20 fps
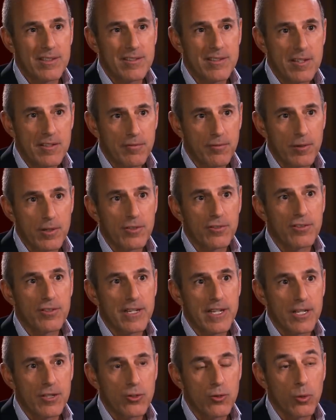difference
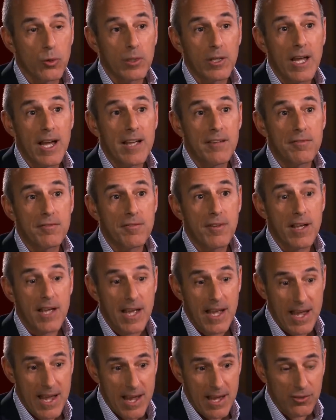in your life
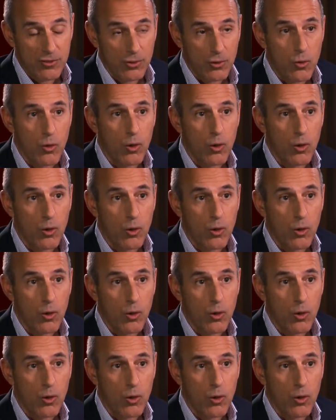as a